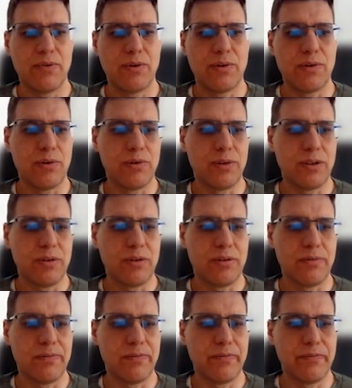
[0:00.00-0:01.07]
all
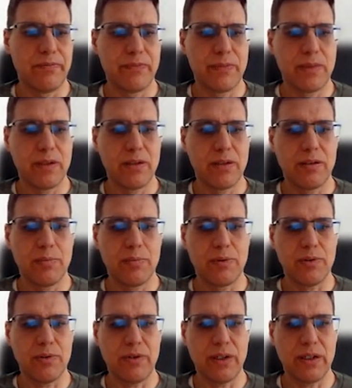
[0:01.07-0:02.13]
the
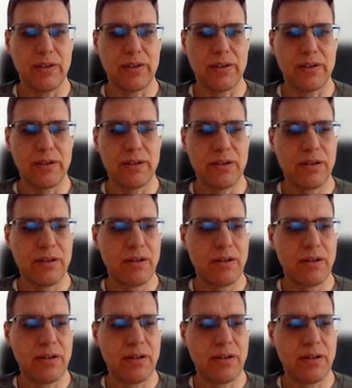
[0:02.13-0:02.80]
profiles.